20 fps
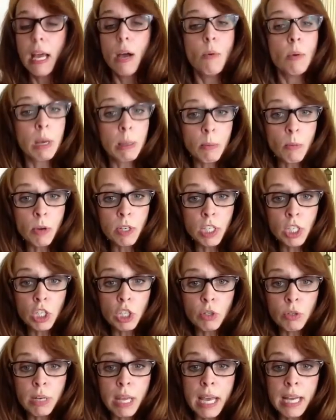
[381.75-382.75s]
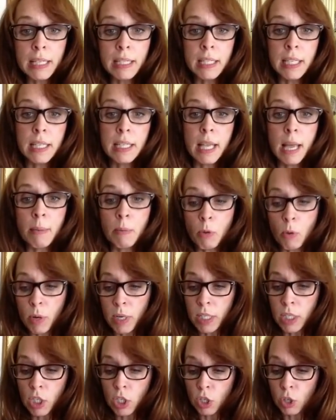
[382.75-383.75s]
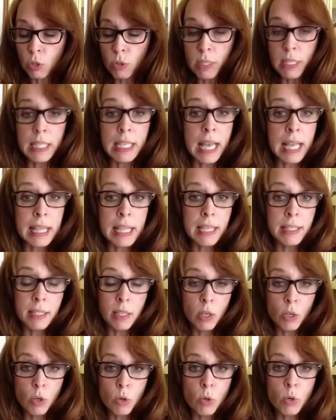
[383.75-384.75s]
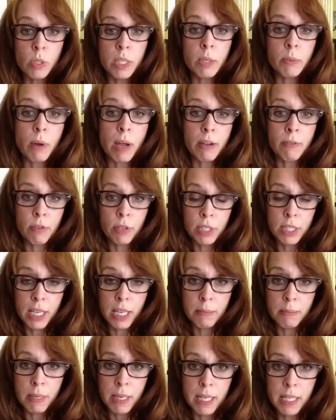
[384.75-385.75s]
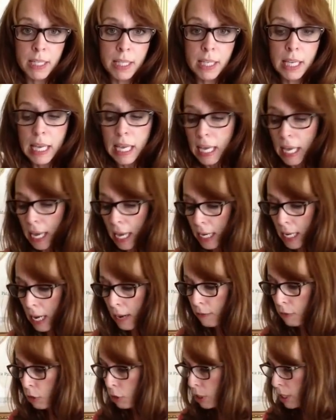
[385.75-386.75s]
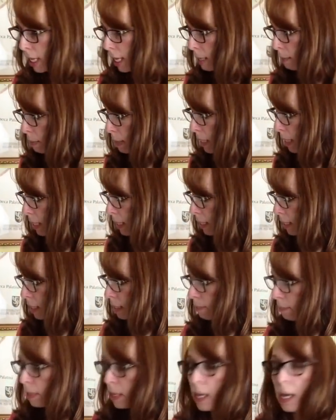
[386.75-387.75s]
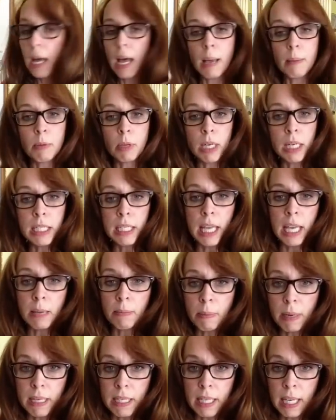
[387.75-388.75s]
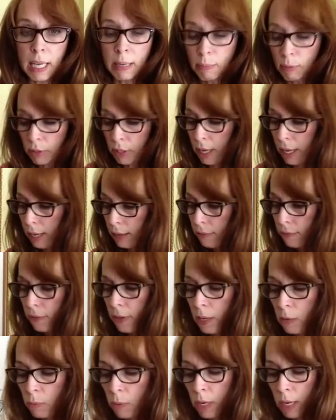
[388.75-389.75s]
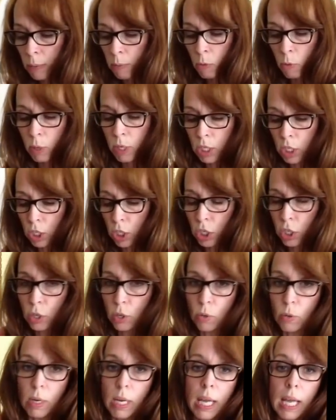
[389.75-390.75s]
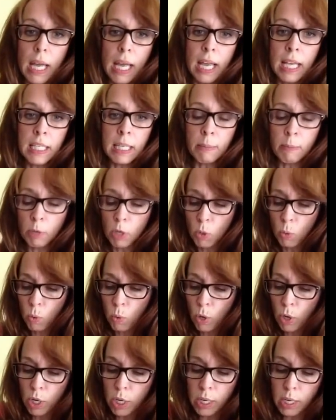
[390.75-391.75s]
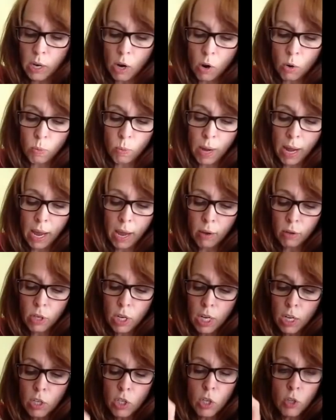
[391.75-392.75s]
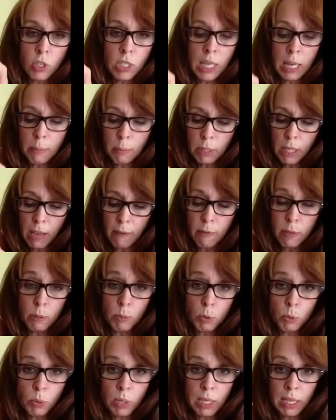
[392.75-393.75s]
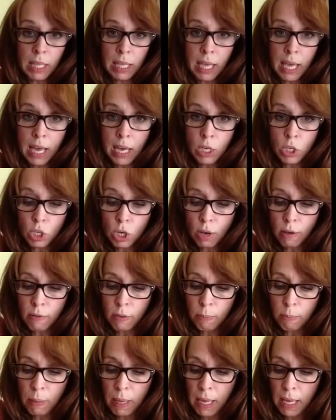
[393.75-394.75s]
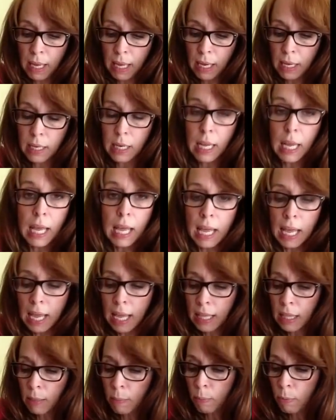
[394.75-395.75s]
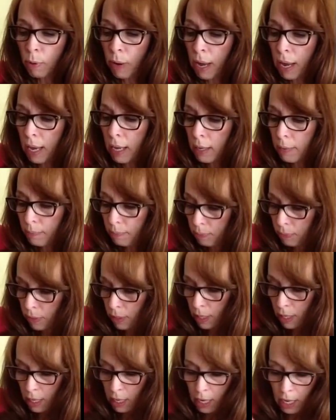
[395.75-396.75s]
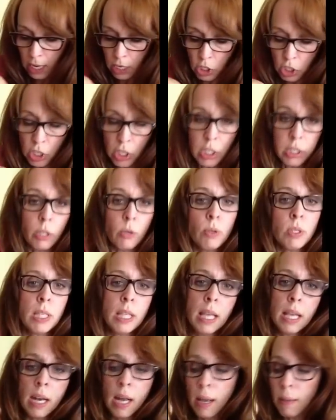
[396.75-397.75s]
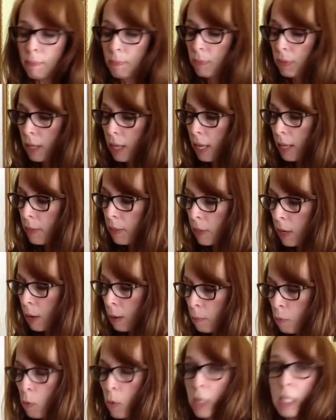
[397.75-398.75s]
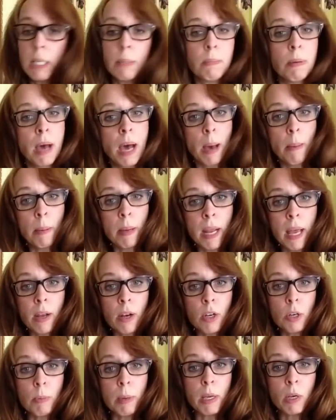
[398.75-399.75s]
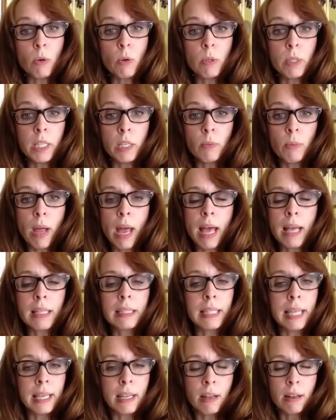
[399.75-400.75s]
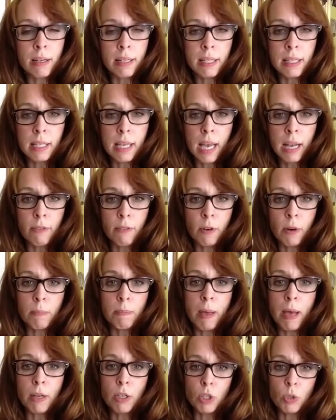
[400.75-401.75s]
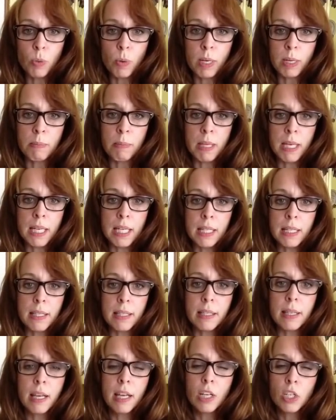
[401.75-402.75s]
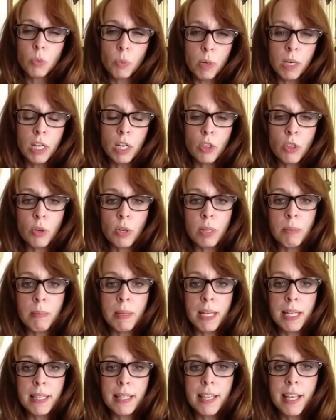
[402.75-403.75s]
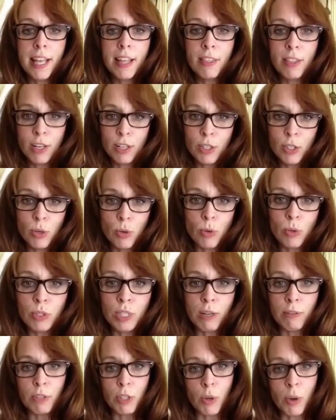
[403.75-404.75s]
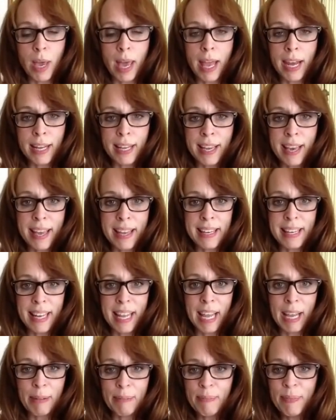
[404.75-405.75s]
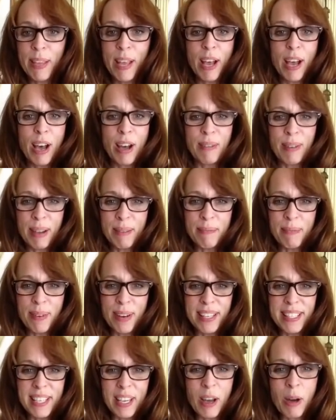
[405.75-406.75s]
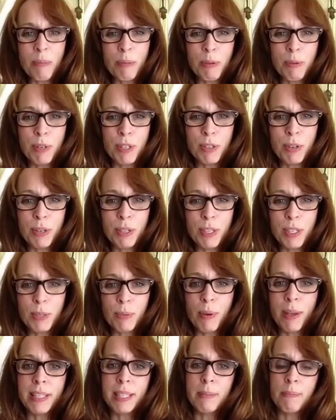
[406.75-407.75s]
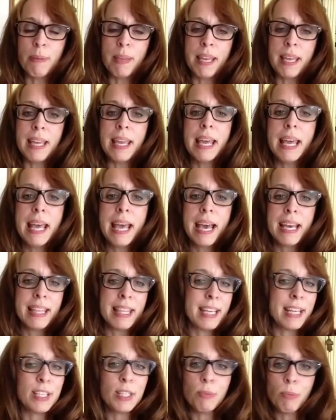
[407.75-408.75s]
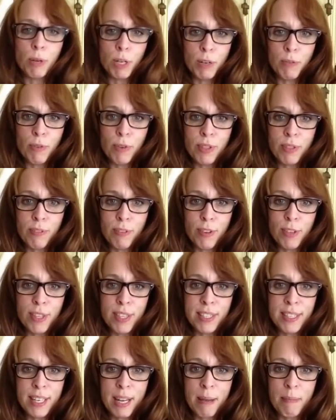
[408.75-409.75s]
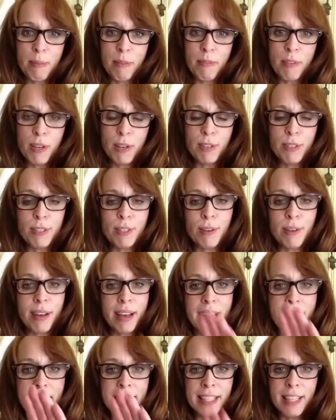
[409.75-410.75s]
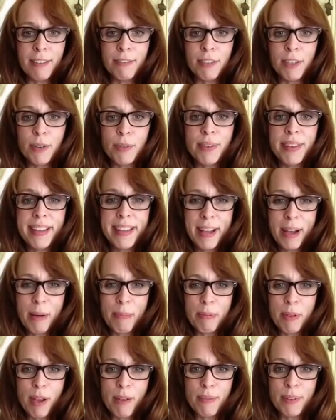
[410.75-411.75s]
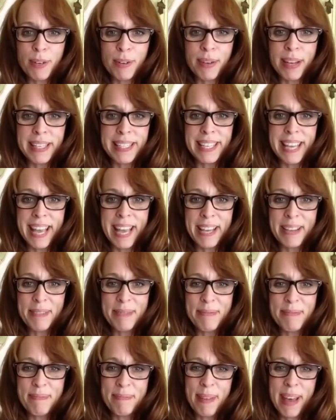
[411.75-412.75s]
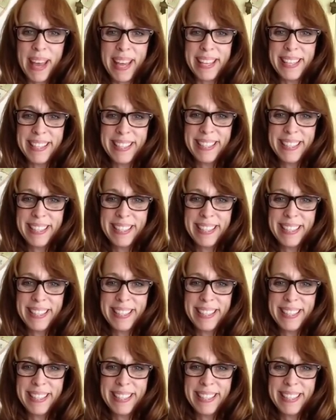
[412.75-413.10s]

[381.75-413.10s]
What I'm going to do next is I'm going to set this on a cooling rack for 10 minutes, and after 10 minutes, I'm going to take my table knife, and what I'm going to do is I'm going to work it around so the table knife is between the edge of the pan and the bread, and just loosen that up. Then I'm going to pop it out onto my cooling rack, lay it on its side for about 20 to 30 minutes, then it's cool enough to go ahead and cut and eat. All right, boys, I hope you enjoy this recipe. I think it's wonderful for this time of year. So I love you. Hope you're having a great day. Bye.